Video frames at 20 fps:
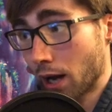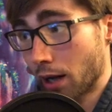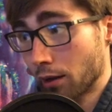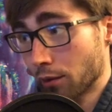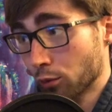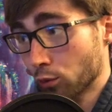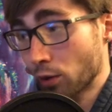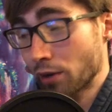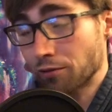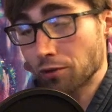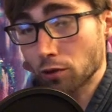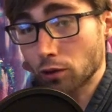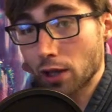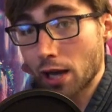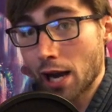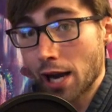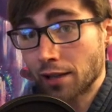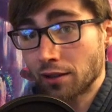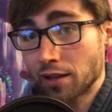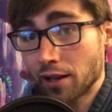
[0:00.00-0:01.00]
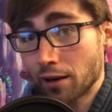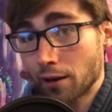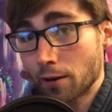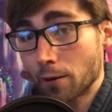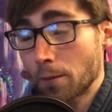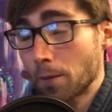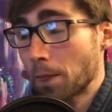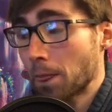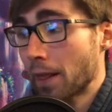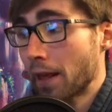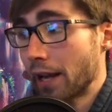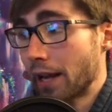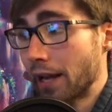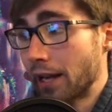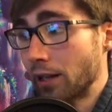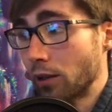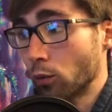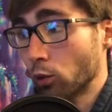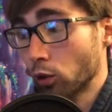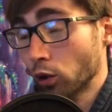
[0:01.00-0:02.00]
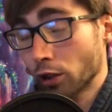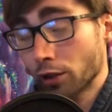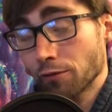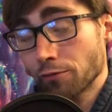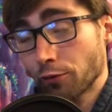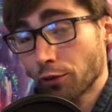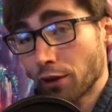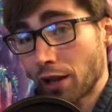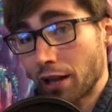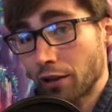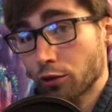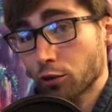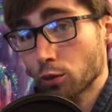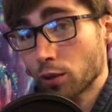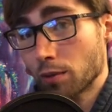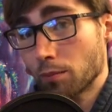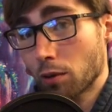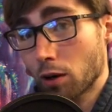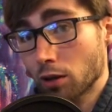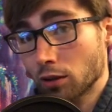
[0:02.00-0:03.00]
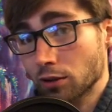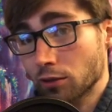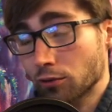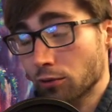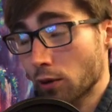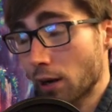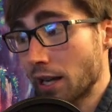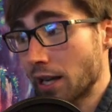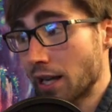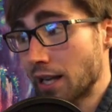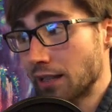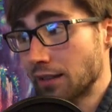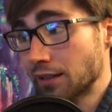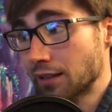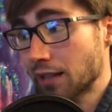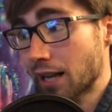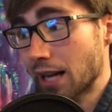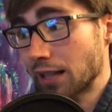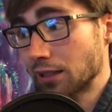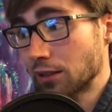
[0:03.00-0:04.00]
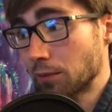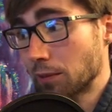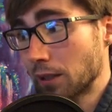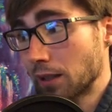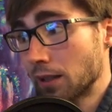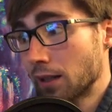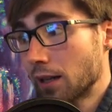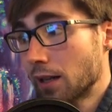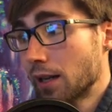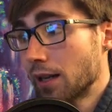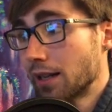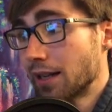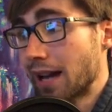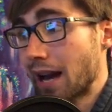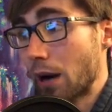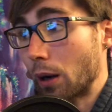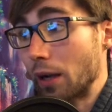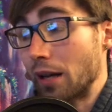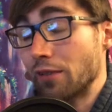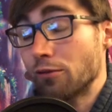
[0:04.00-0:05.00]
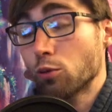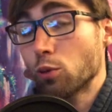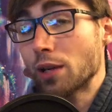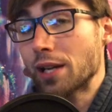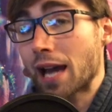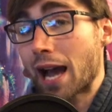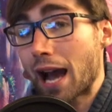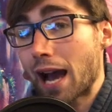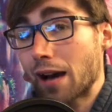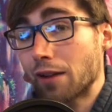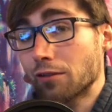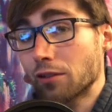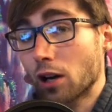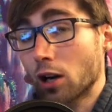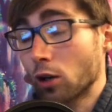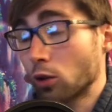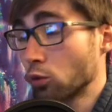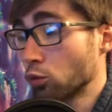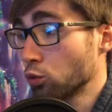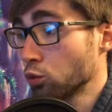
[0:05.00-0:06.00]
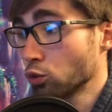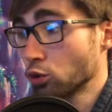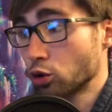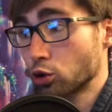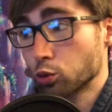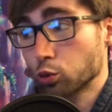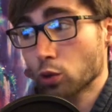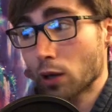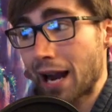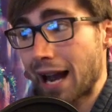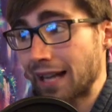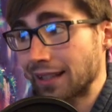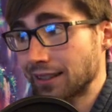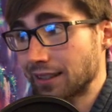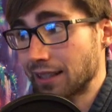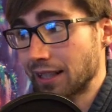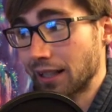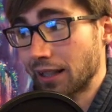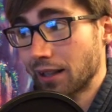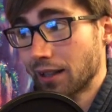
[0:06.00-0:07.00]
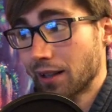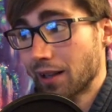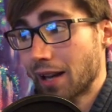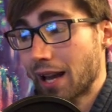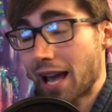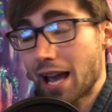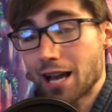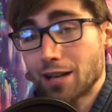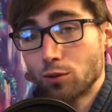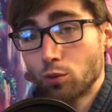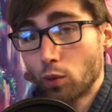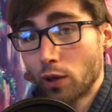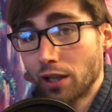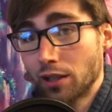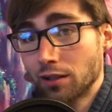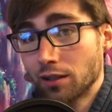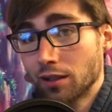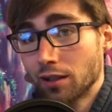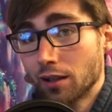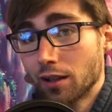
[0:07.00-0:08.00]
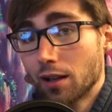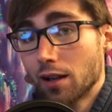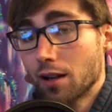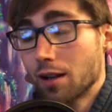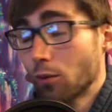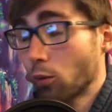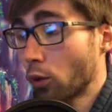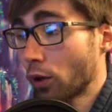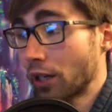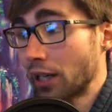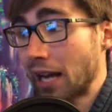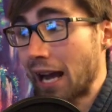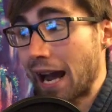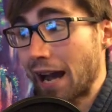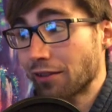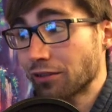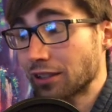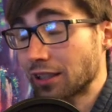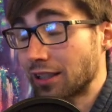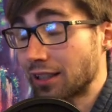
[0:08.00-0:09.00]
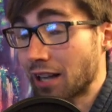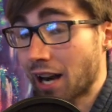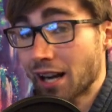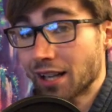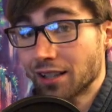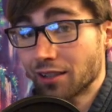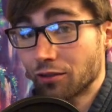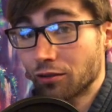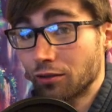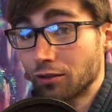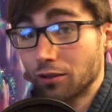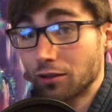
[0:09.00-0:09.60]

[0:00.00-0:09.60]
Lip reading: river line there. And we're looking for that 3 bars of right-hand side spin. Now, if we have a drastic headwind, we're going to have to kind of